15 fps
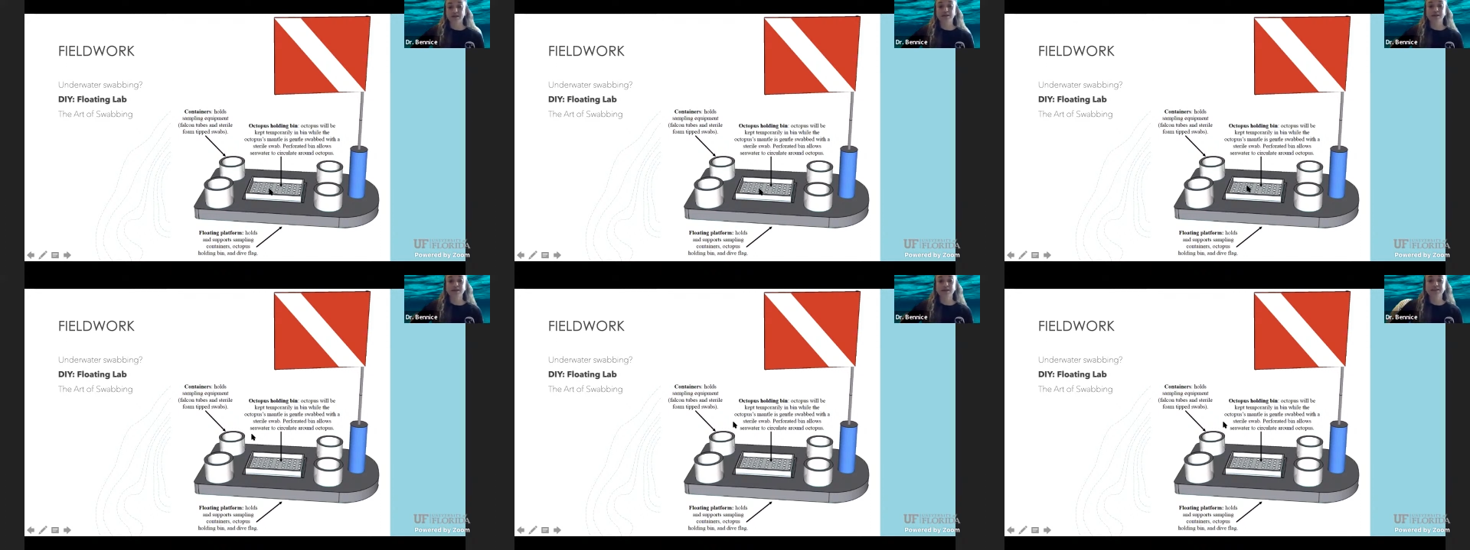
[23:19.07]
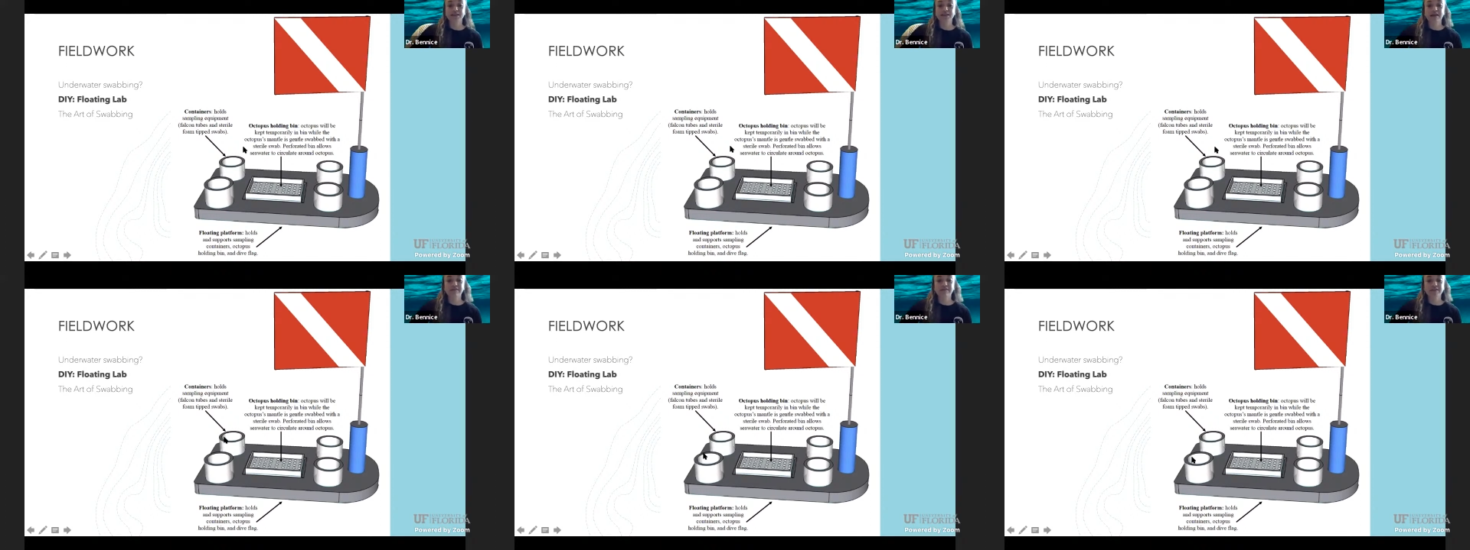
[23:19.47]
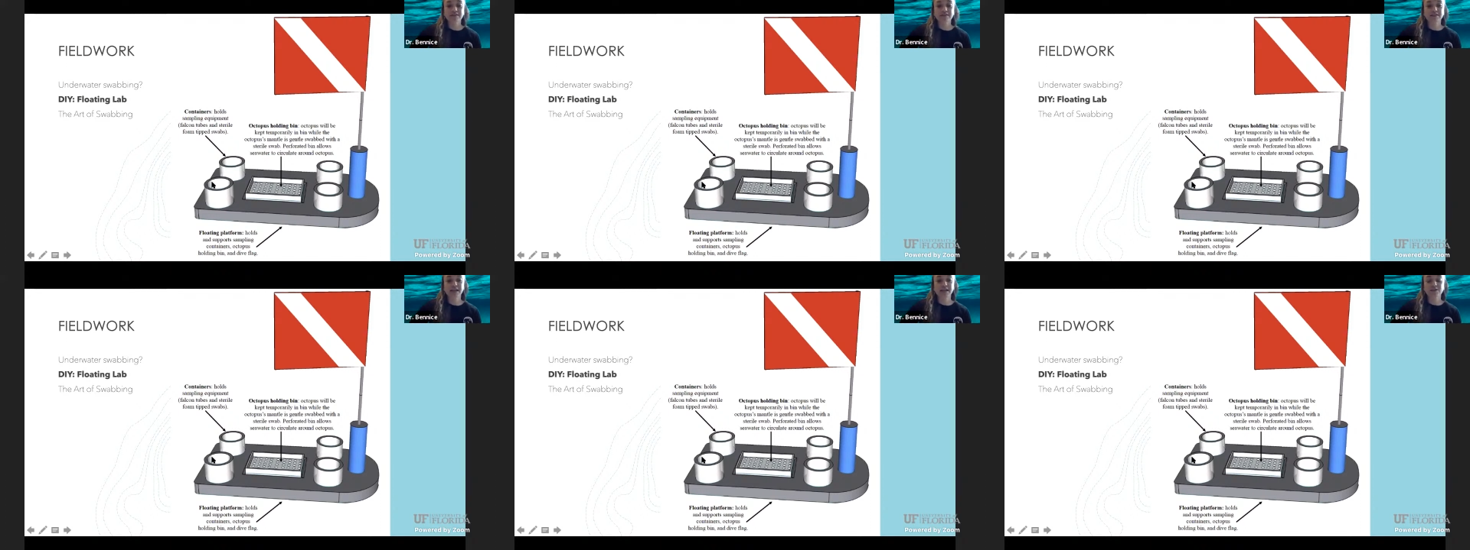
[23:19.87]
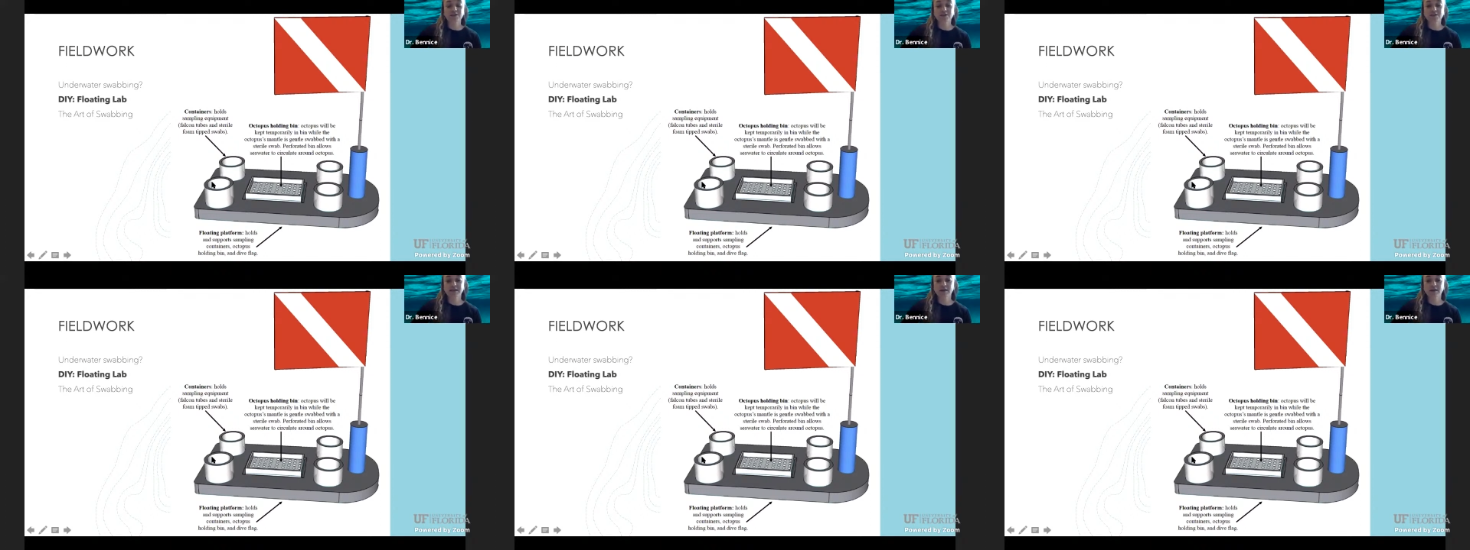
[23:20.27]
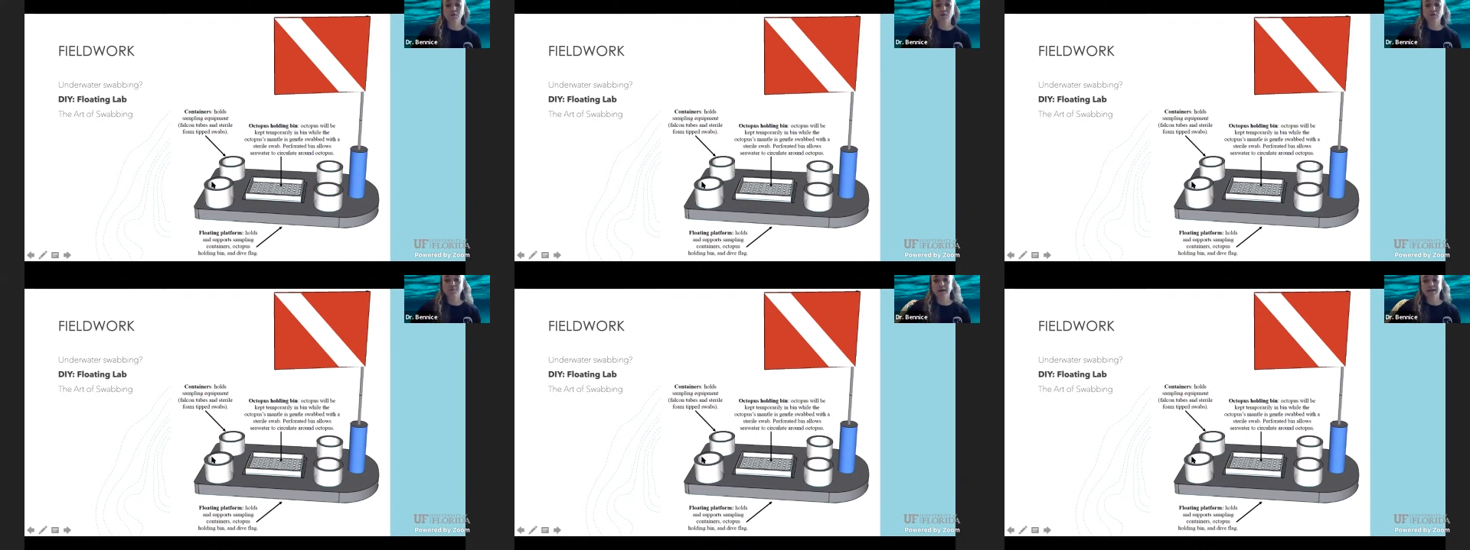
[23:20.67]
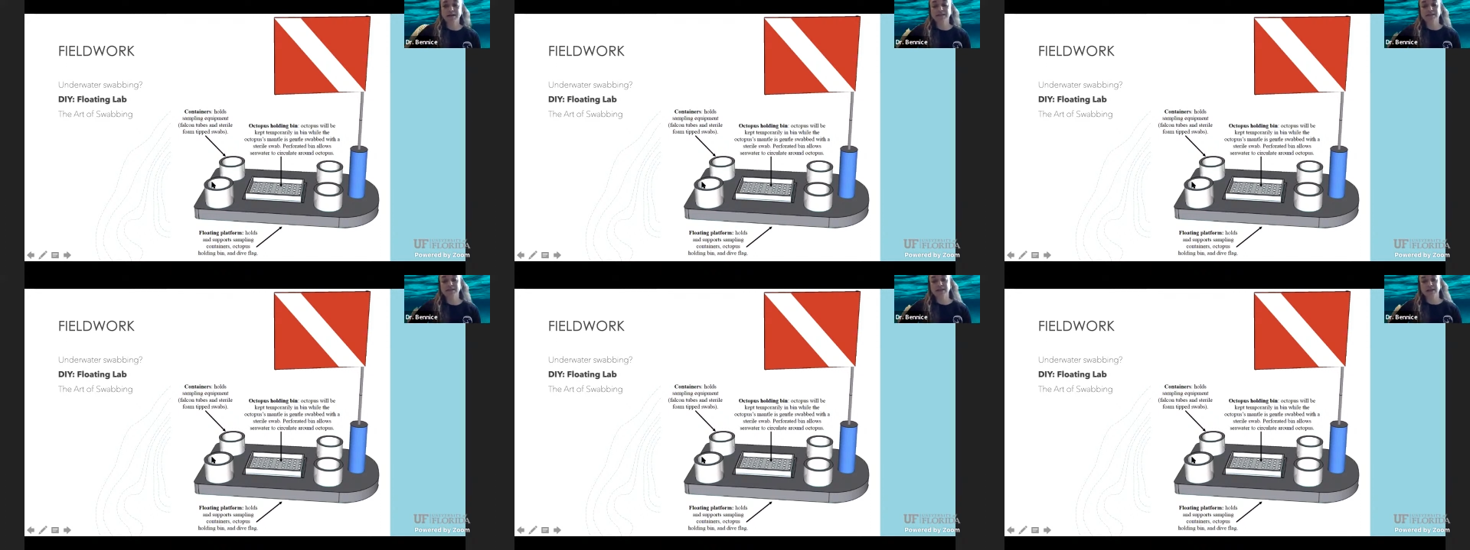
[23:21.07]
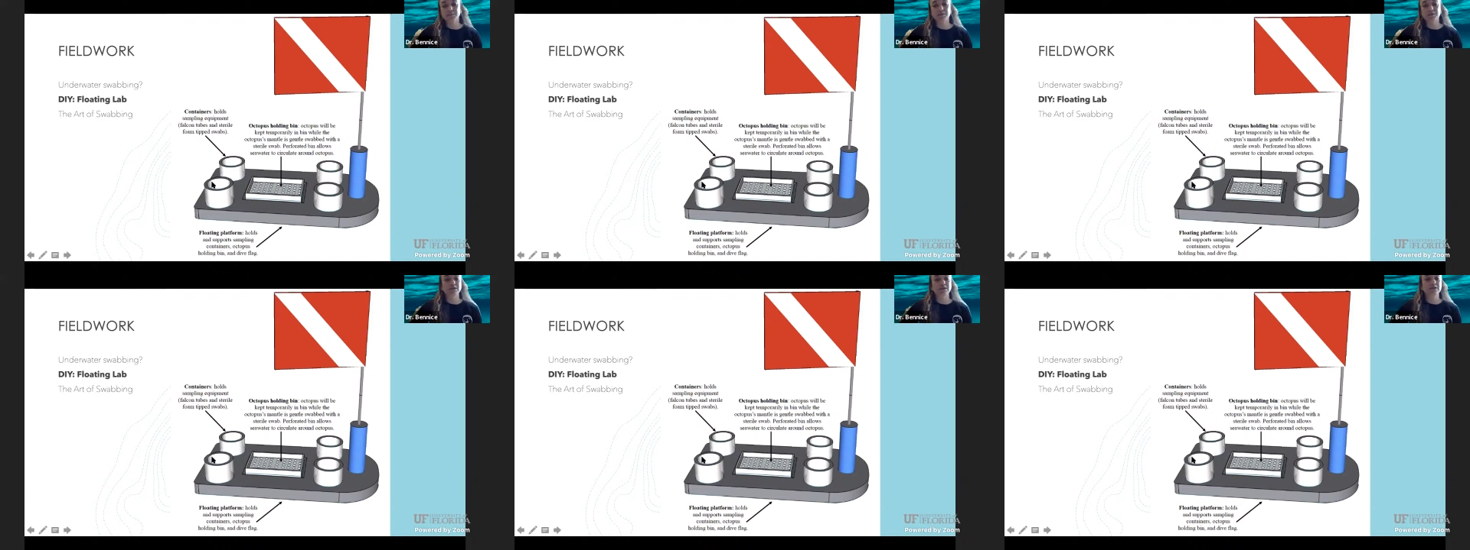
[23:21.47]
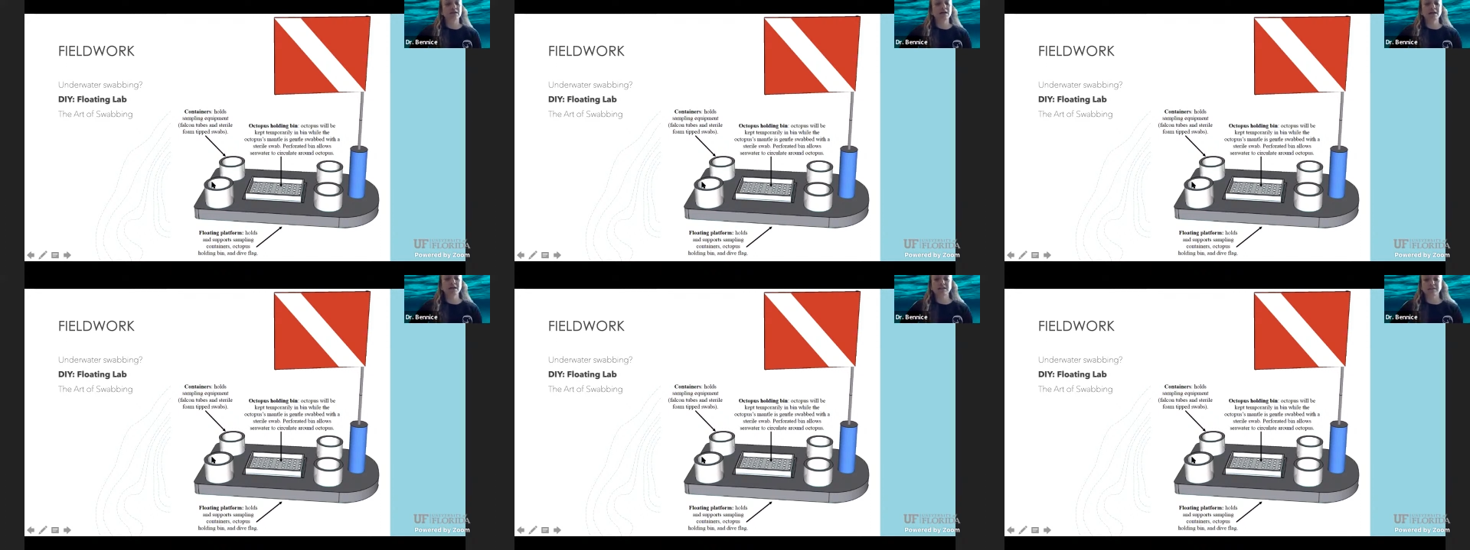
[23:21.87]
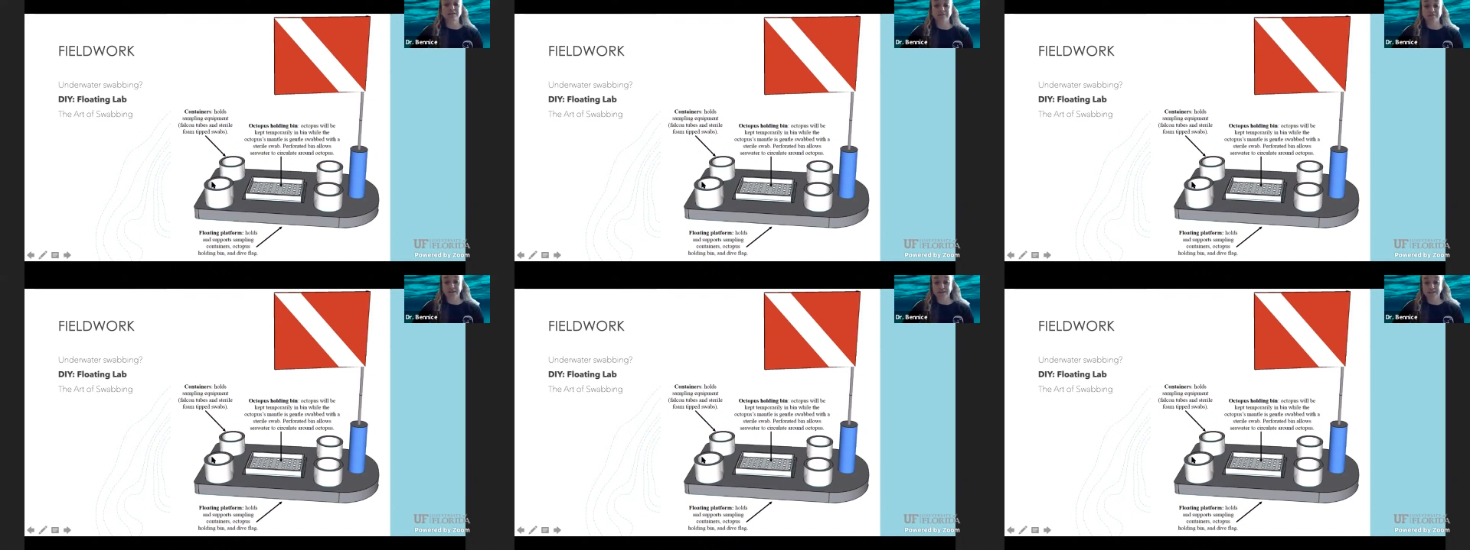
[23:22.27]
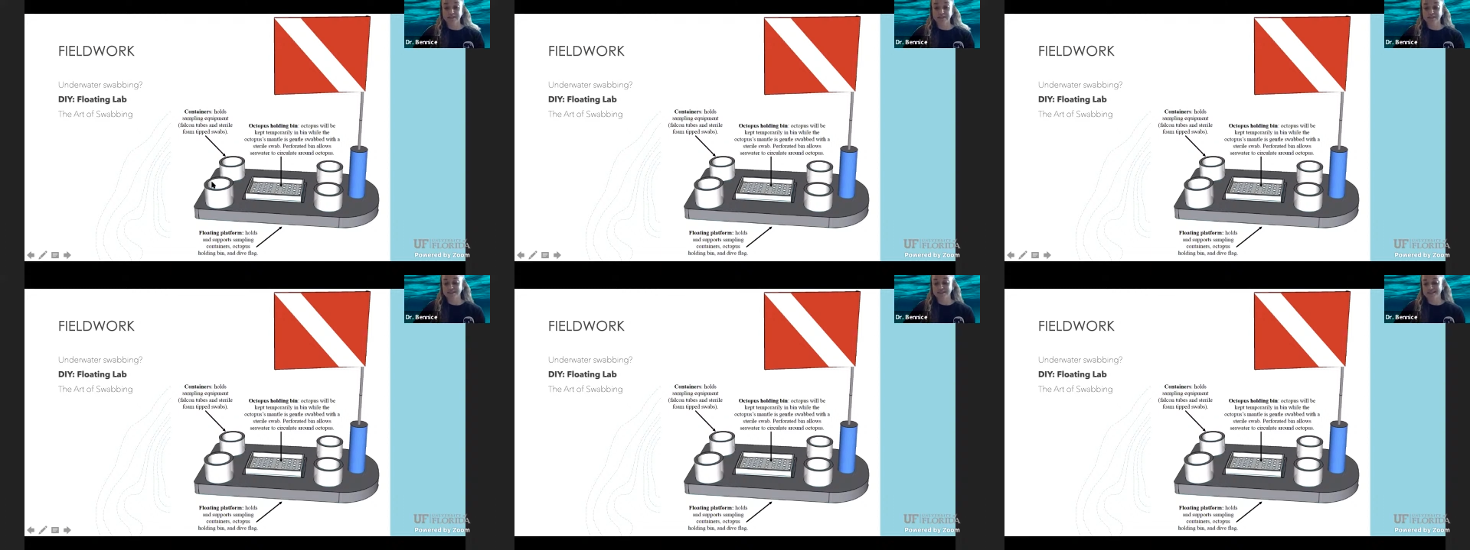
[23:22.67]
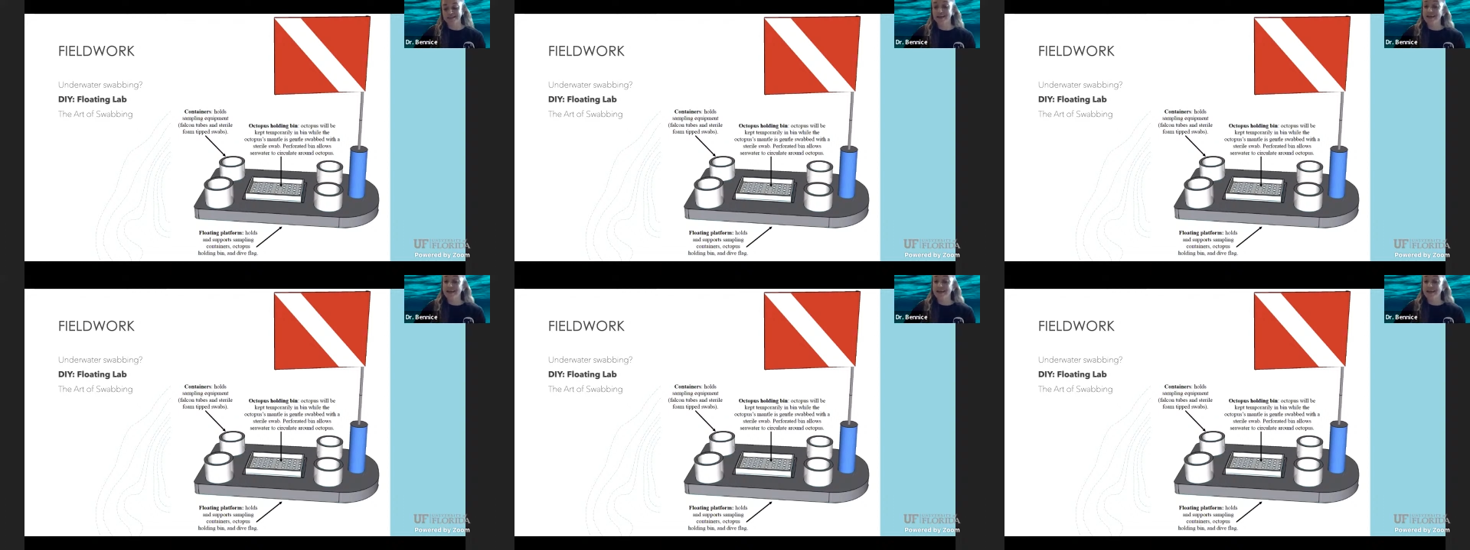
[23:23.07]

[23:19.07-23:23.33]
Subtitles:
(no speaker visible)